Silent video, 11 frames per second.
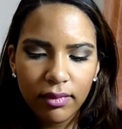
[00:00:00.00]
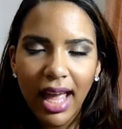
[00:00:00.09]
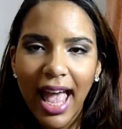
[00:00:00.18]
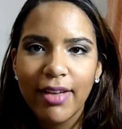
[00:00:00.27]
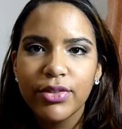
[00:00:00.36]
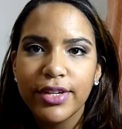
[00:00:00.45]

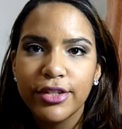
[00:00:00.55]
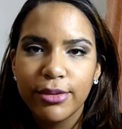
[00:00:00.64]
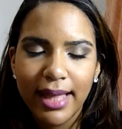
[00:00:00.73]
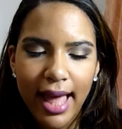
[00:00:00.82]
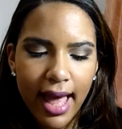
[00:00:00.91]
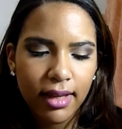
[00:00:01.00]
After I do
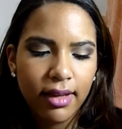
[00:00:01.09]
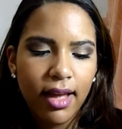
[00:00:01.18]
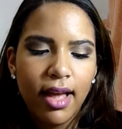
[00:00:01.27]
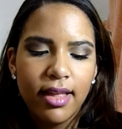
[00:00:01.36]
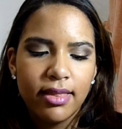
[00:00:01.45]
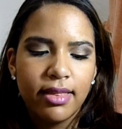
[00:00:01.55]
that,
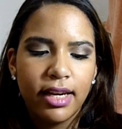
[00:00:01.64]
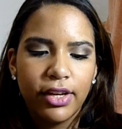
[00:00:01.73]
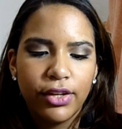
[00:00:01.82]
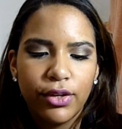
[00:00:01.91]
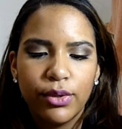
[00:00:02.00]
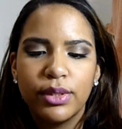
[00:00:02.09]
then I
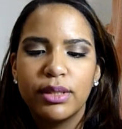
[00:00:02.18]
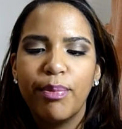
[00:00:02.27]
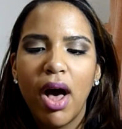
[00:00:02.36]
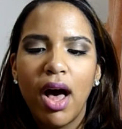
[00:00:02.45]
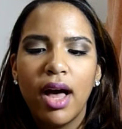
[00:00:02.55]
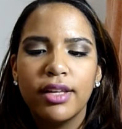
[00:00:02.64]
use
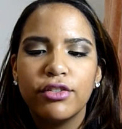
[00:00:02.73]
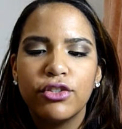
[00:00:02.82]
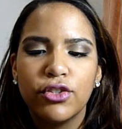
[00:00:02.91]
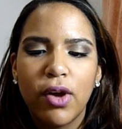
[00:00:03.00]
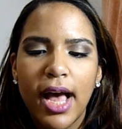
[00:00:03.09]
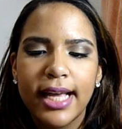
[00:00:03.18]
Pond's
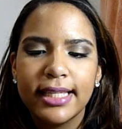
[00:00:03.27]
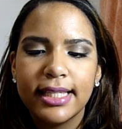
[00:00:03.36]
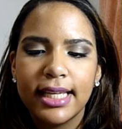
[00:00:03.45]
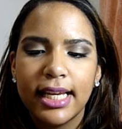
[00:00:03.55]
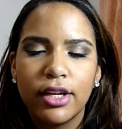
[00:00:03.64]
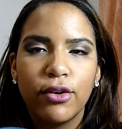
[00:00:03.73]
Dry
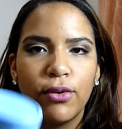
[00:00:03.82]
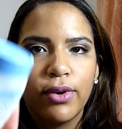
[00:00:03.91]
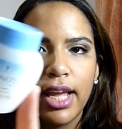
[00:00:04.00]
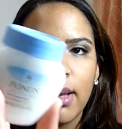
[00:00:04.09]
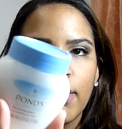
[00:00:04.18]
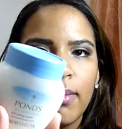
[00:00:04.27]
Skin
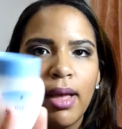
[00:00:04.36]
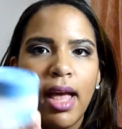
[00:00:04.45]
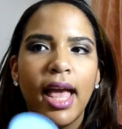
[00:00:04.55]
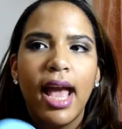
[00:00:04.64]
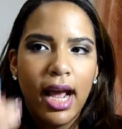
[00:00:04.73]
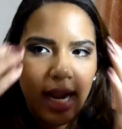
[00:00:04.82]
Cream,
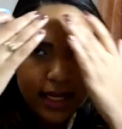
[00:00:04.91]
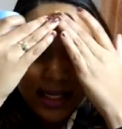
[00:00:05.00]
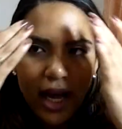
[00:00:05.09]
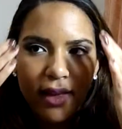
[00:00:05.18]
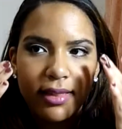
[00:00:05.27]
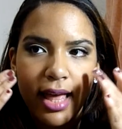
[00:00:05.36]
and I
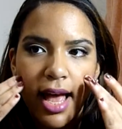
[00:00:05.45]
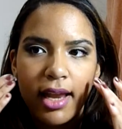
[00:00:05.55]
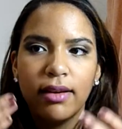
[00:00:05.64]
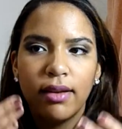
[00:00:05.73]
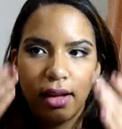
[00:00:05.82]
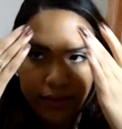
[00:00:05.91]
dot that
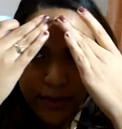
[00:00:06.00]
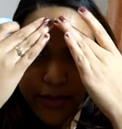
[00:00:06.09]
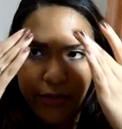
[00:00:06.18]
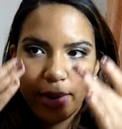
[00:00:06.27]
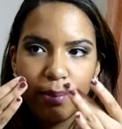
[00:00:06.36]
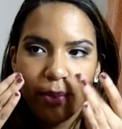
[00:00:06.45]
on
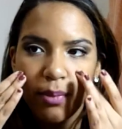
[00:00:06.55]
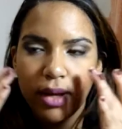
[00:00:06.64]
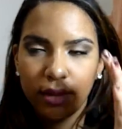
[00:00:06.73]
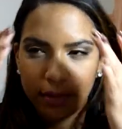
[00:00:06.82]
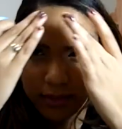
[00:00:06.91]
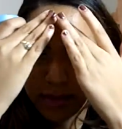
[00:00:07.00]
the
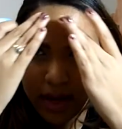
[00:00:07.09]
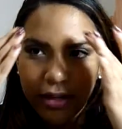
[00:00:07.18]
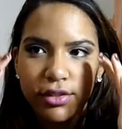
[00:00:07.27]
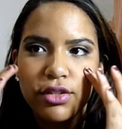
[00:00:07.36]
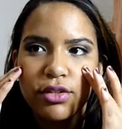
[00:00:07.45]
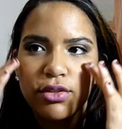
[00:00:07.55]
well, I
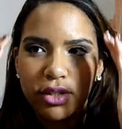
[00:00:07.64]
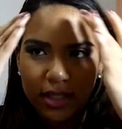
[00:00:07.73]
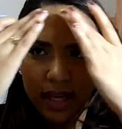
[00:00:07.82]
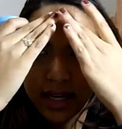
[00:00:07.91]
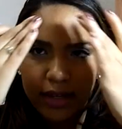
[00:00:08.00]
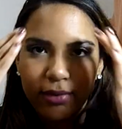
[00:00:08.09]
just usually
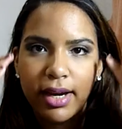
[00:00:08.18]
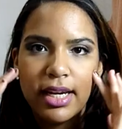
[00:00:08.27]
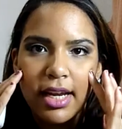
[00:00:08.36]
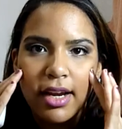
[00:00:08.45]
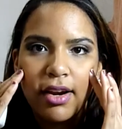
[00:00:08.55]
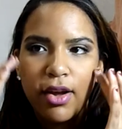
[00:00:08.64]
dot it right
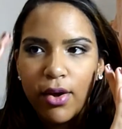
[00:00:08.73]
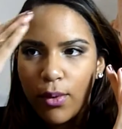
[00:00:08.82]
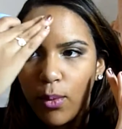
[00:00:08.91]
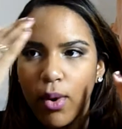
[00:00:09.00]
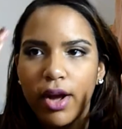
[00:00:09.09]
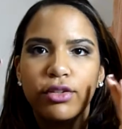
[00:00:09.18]
here.
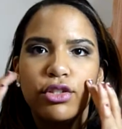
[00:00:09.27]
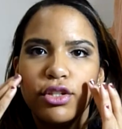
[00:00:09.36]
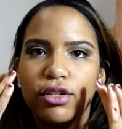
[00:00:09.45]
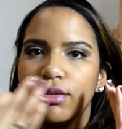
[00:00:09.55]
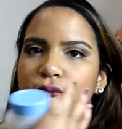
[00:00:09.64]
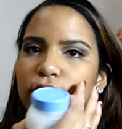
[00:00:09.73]
1,
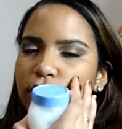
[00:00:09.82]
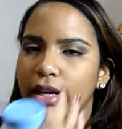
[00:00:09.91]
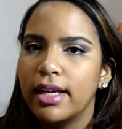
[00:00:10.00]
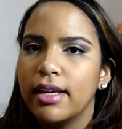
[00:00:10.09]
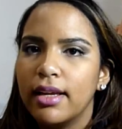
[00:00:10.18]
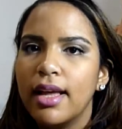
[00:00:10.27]
2,
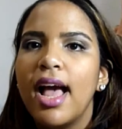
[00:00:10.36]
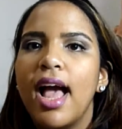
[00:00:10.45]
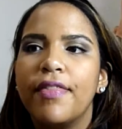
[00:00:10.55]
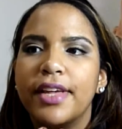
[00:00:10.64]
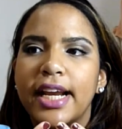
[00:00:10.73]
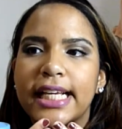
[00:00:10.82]
3.
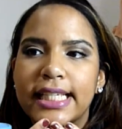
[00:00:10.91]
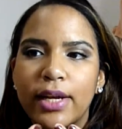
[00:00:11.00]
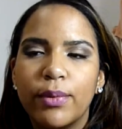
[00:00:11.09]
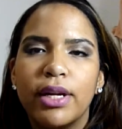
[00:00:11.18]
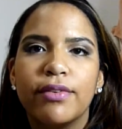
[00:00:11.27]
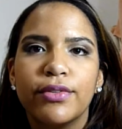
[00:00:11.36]
And then I take
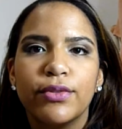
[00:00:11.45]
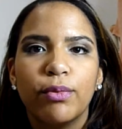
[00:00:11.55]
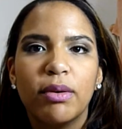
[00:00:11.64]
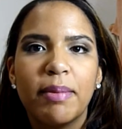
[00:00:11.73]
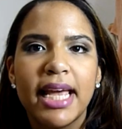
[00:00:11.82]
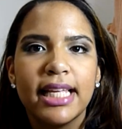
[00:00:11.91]
whatever
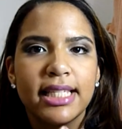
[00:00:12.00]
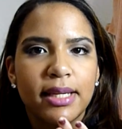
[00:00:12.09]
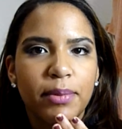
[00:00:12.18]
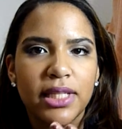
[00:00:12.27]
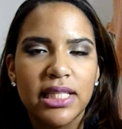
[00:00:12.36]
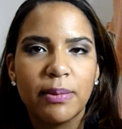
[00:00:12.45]
remains and
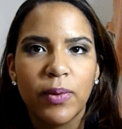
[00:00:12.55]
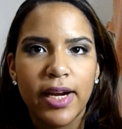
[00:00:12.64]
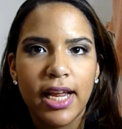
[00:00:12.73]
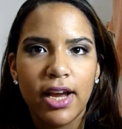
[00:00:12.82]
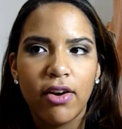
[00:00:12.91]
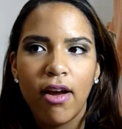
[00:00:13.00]
put some right
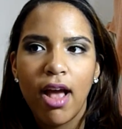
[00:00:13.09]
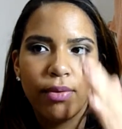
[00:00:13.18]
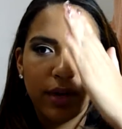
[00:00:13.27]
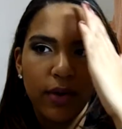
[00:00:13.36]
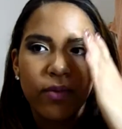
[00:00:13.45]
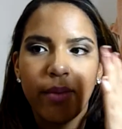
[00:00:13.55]
here. And then
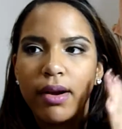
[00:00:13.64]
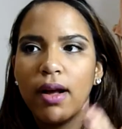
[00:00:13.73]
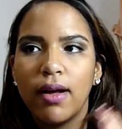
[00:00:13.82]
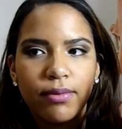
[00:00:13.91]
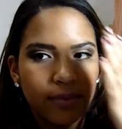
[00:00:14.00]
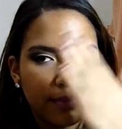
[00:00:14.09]
I rub it
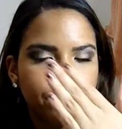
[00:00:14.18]
off.